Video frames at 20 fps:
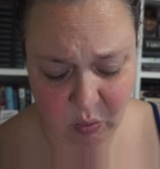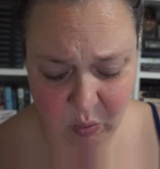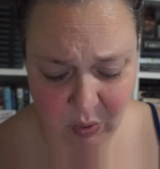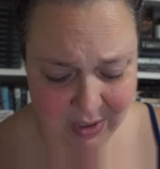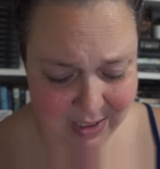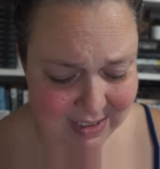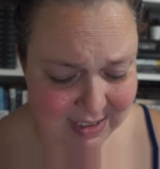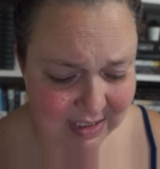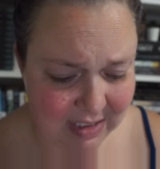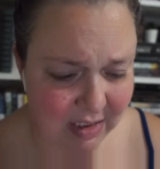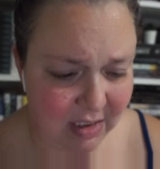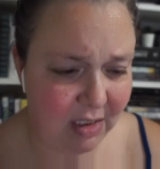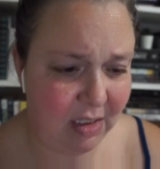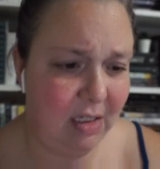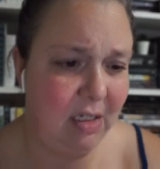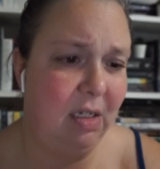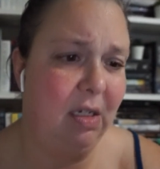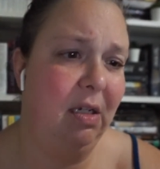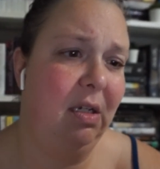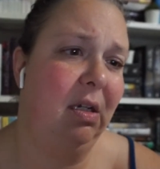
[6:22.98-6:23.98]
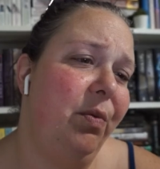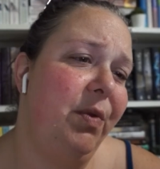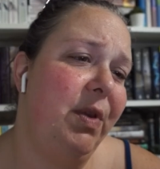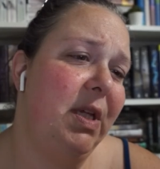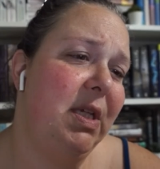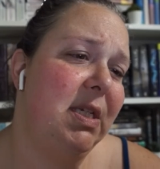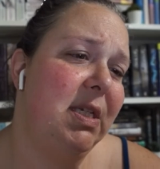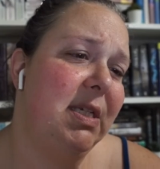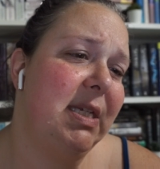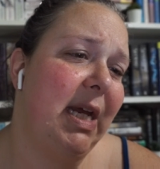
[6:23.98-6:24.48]
What?
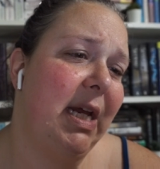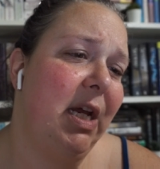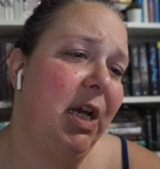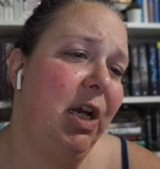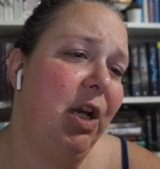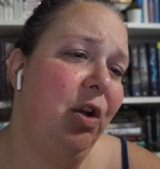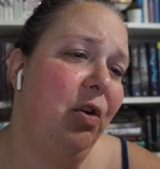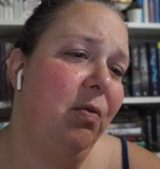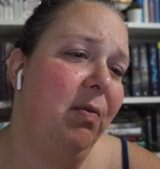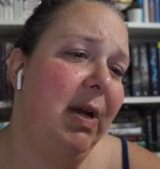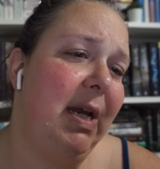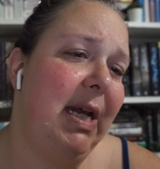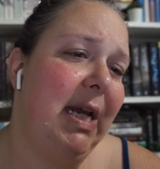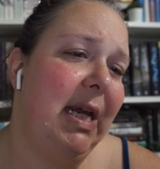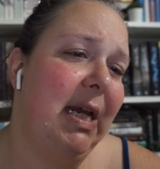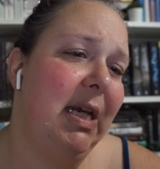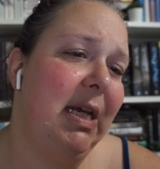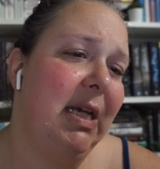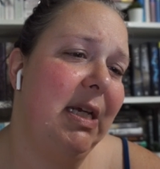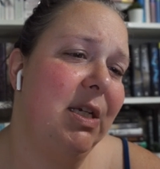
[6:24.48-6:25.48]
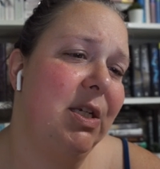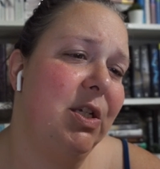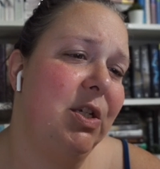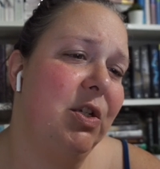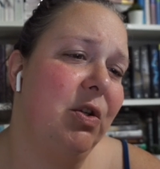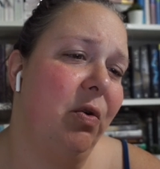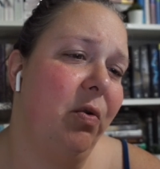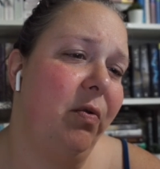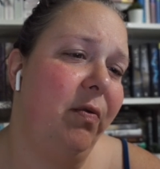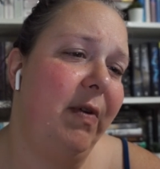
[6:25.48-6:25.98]
The second ingredient is
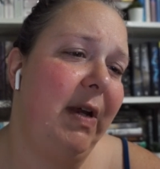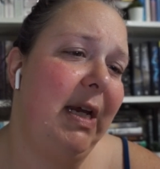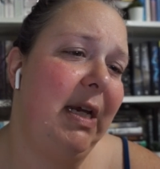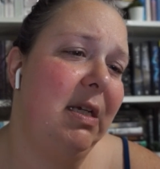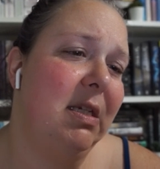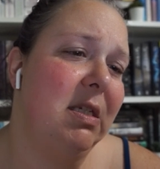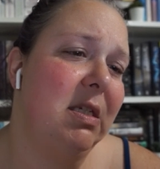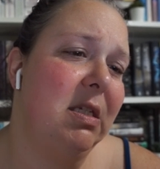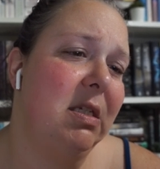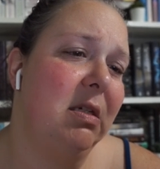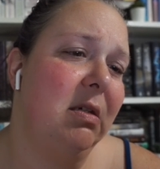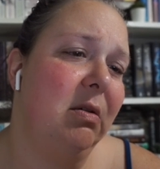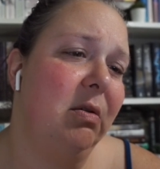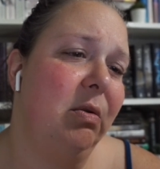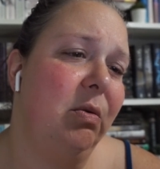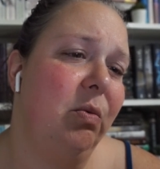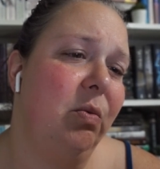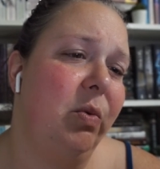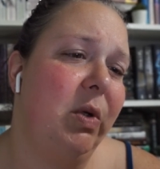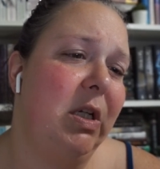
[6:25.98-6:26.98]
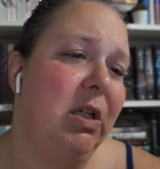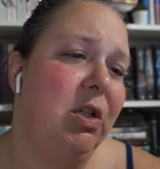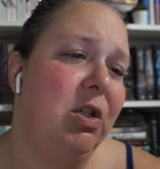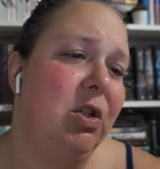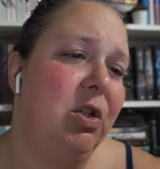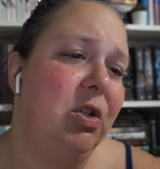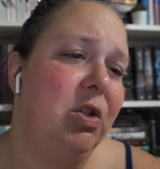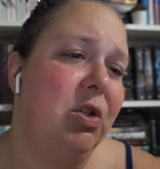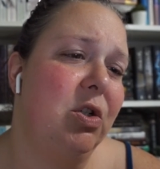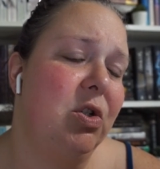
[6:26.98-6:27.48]
sulfates,
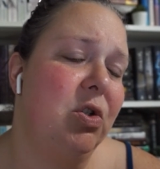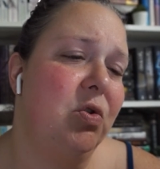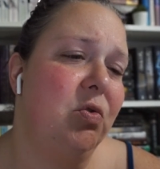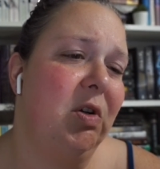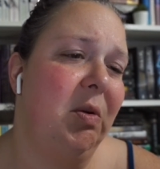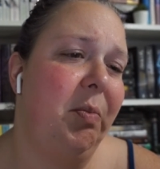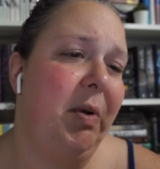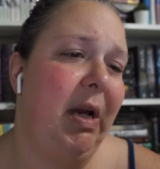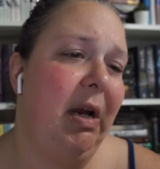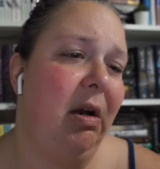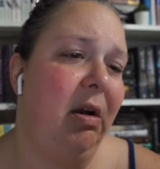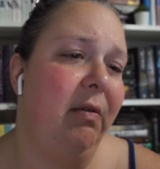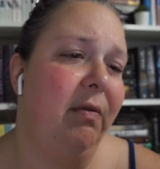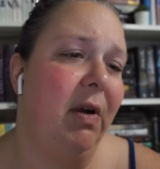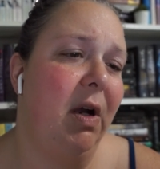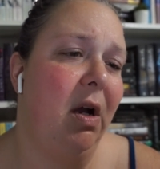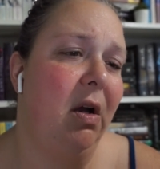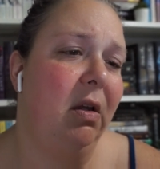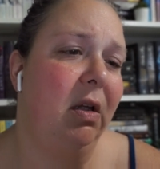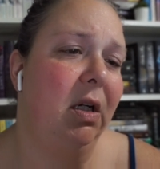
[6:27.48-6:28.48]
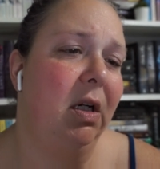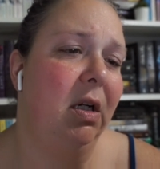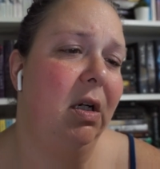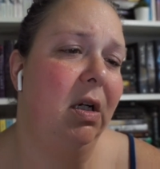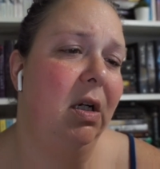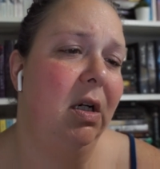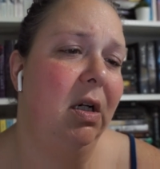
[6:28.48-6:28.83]
which strip hair of color.